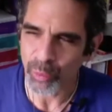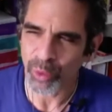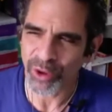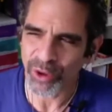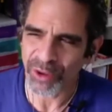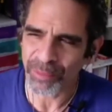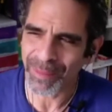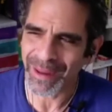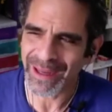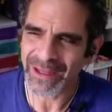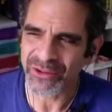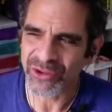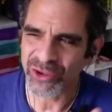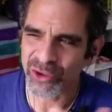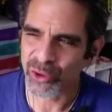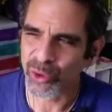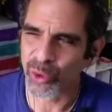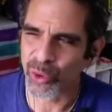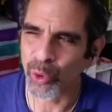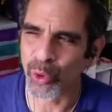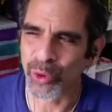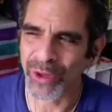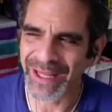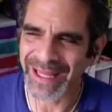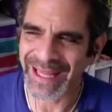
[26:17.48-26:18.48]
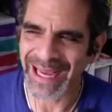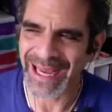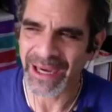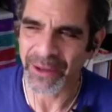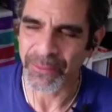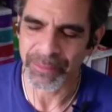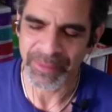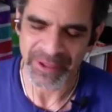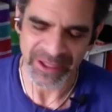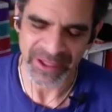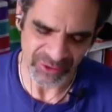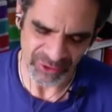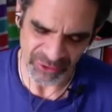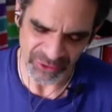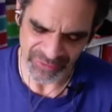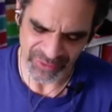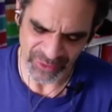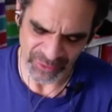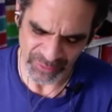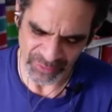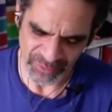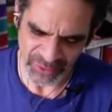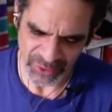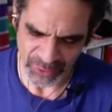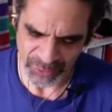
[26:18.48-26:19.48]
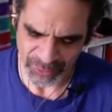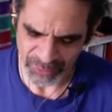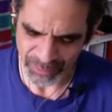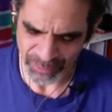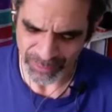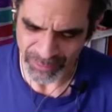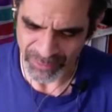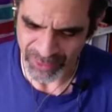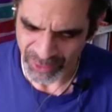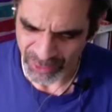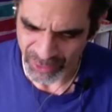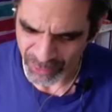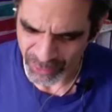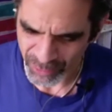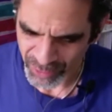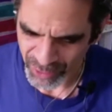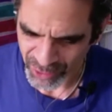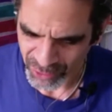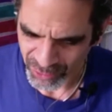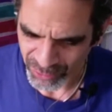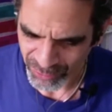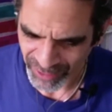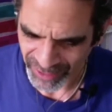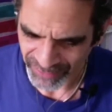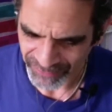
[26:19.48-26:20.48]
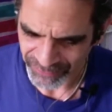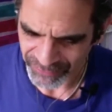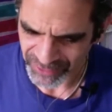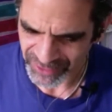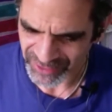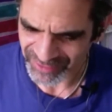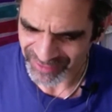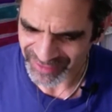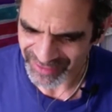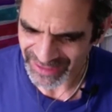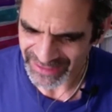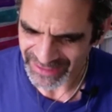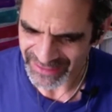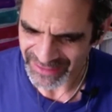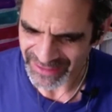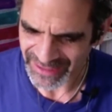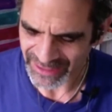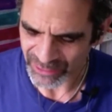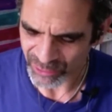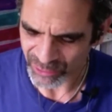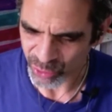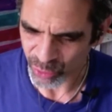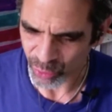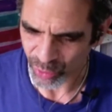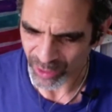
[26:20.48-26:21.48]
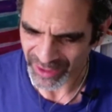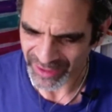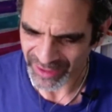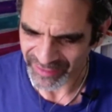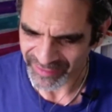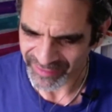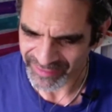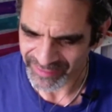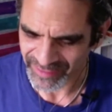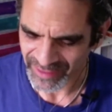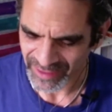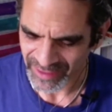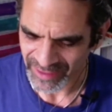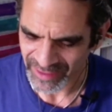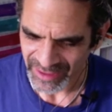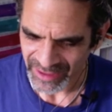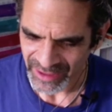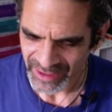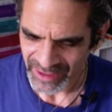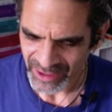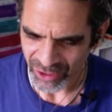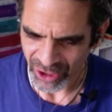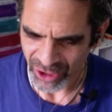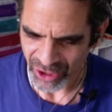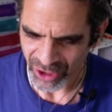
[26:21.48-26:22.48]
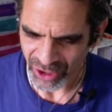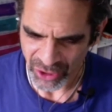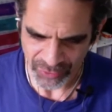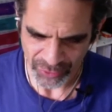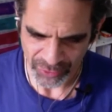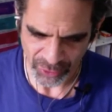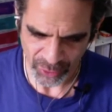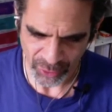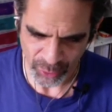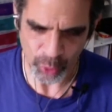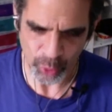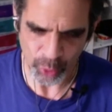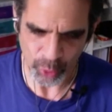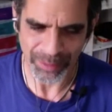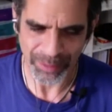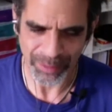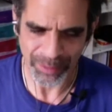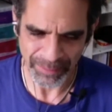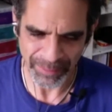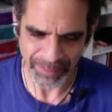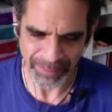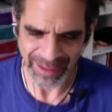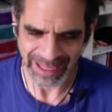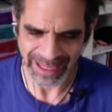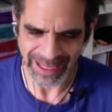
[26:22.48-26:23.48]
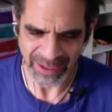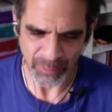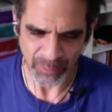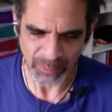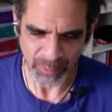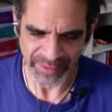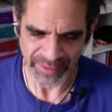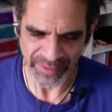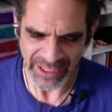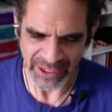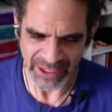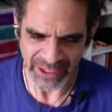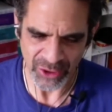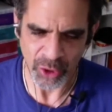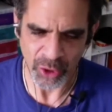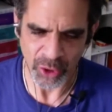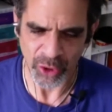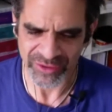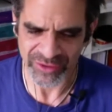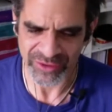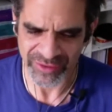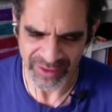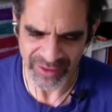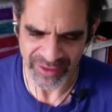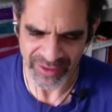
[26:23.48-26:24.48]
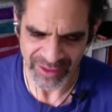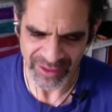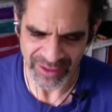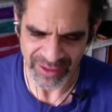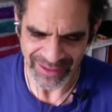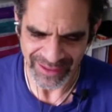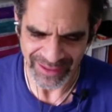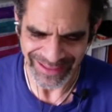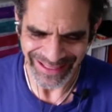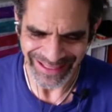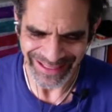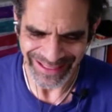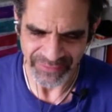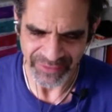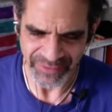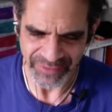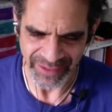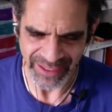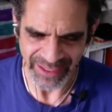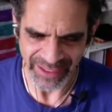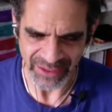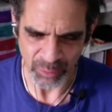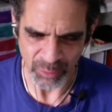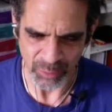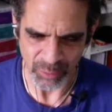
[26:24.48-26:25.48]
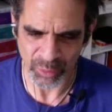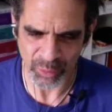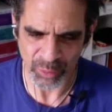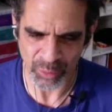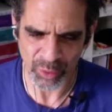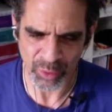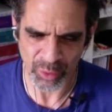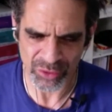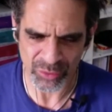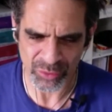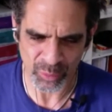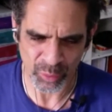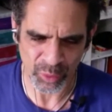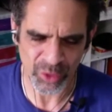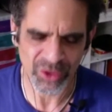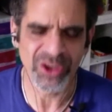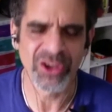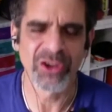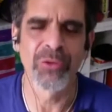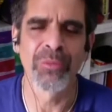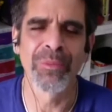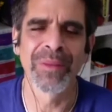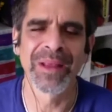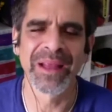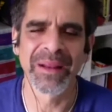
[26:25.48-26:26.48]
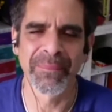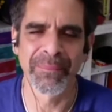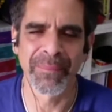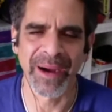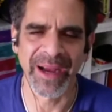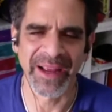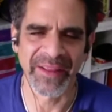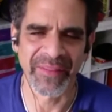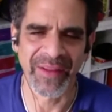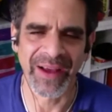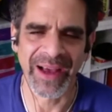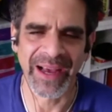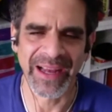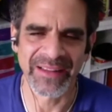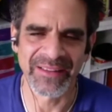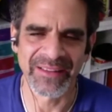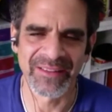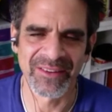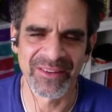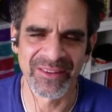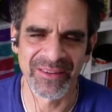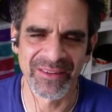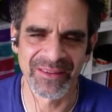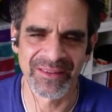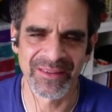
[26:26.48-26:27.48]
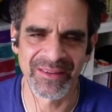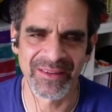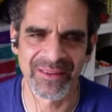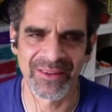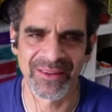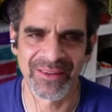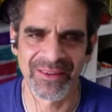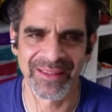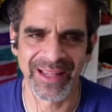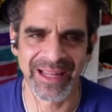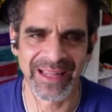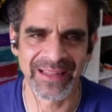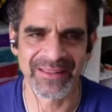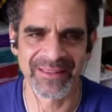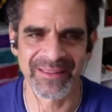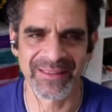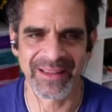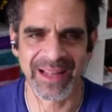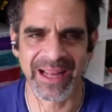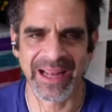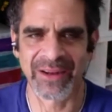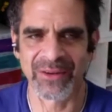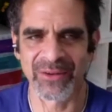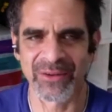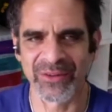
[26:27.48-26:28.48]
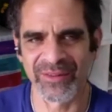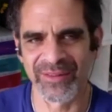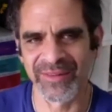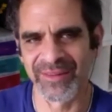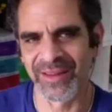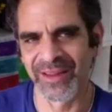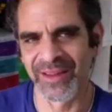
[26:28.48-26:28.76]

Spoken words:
about the calling out piece? You reference that now twice. You know, you've got to call people out when they're not living it. What do you mean by that? Because that sounds